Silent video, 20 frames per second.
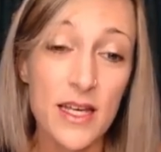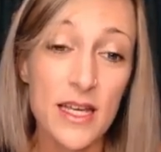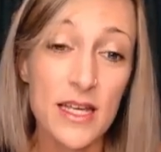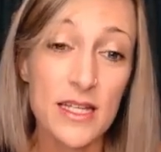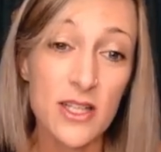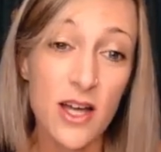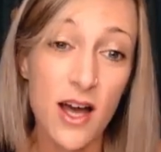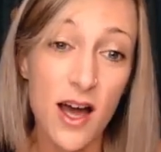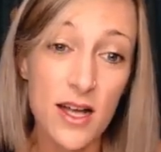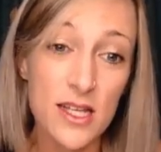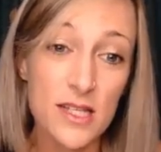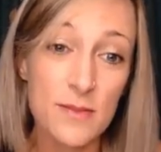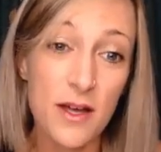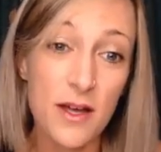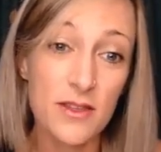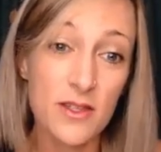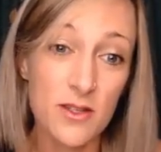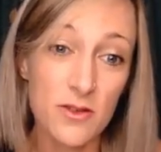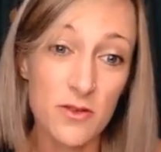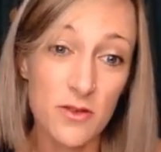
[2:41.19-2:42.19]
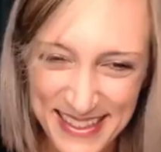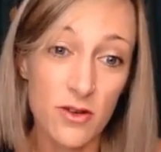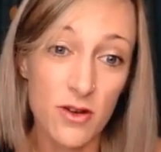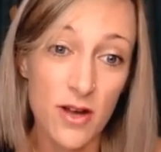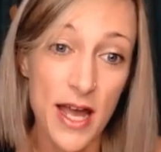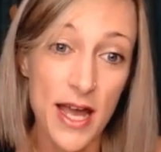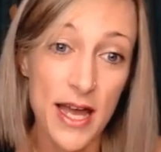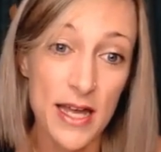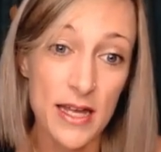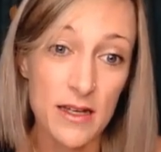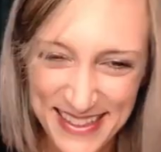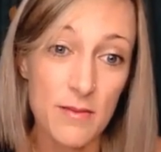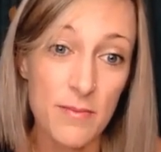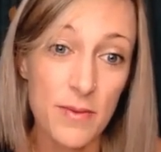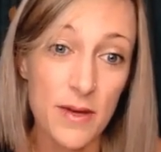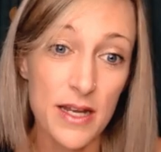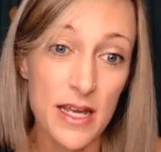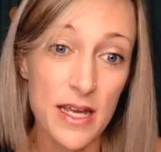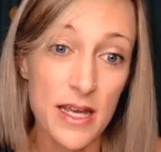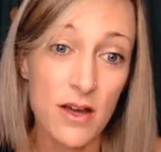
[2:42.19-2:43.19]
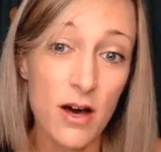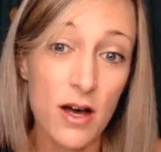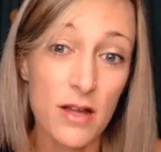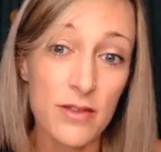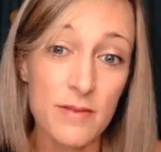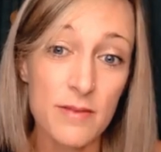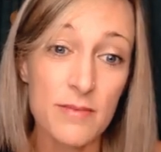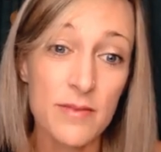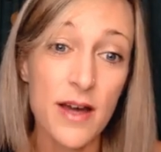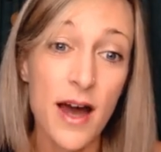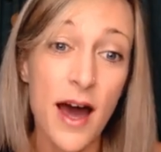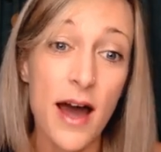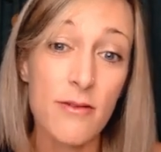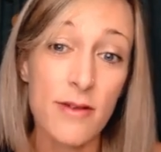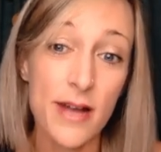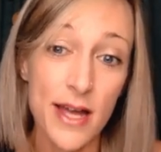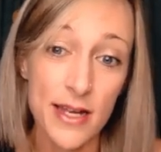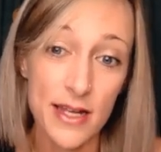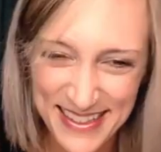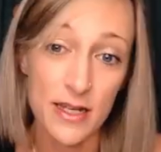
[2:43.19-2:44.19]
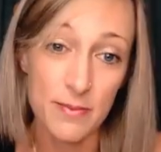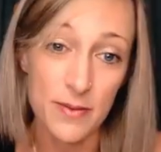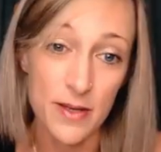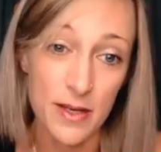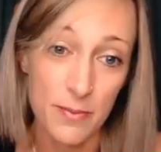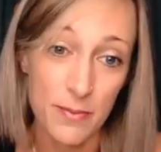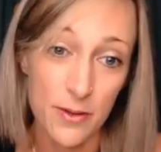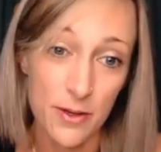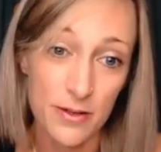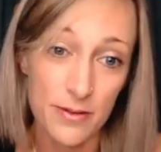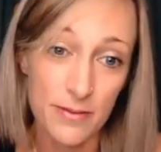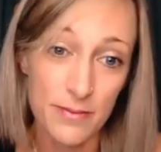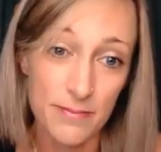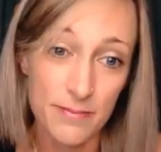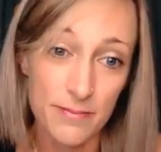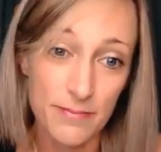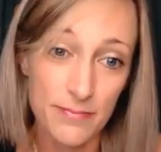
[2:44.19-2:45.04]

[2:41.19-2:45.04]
He talked about the Ukraine, but he called them the Iranian people.